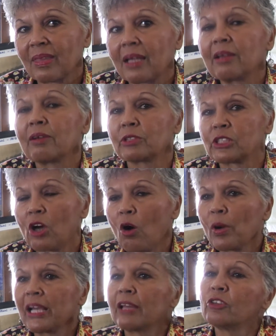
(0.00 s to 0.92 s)
It was
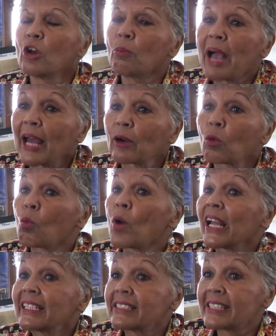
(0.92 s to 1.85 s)
always, no matter
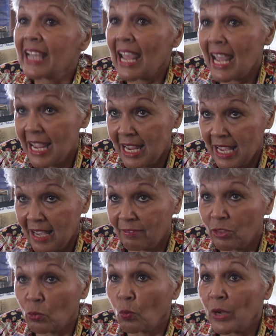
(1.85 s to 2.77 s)
what day
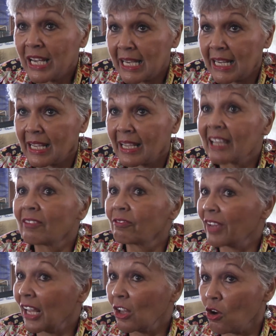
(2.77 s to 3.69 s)
of the week it
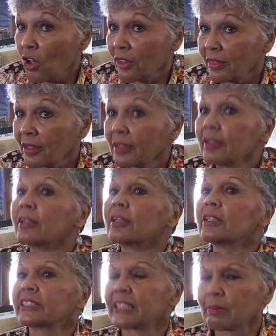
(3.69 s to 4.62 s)
fell on.
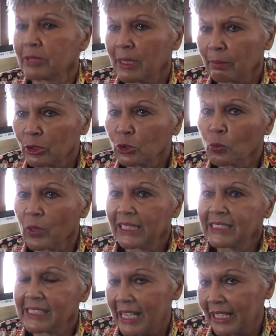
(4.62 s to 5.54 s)
September
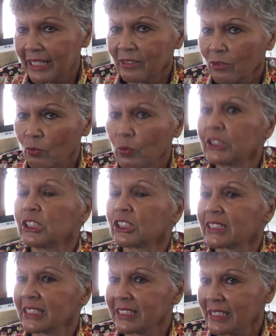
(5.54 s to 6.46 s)
22nd, which is
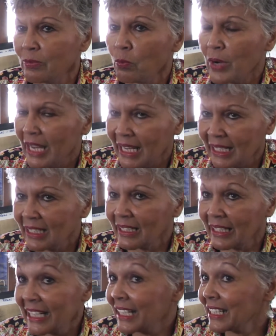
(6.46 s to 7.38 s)
when
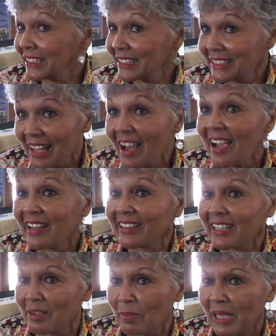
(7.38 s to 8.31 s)
Lincoln signed
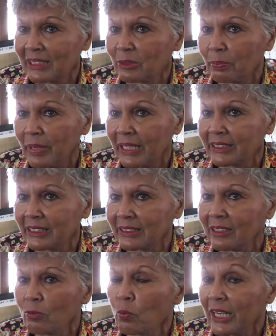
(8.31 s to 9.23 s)
the
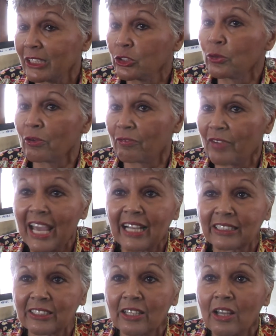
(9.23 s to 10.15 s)
Emancipation, went into
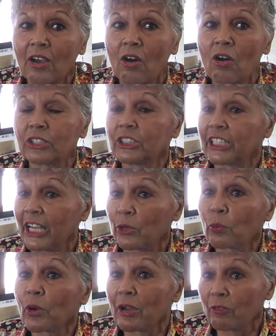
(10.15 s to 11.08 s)
effect on
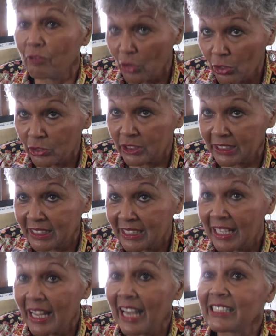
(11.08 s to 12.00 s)
January 1st,
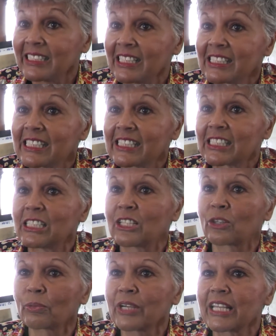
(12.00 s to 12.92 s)

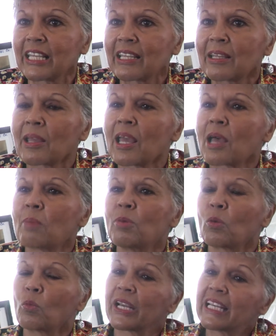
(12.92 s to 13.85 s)
1863.
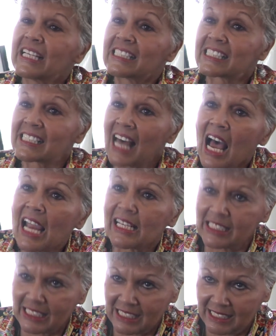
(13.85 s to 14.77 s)
But when he
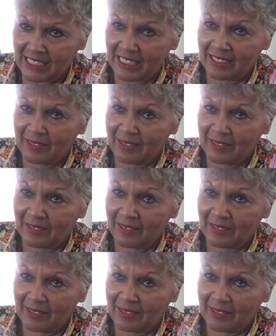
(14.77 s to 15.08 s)
signed it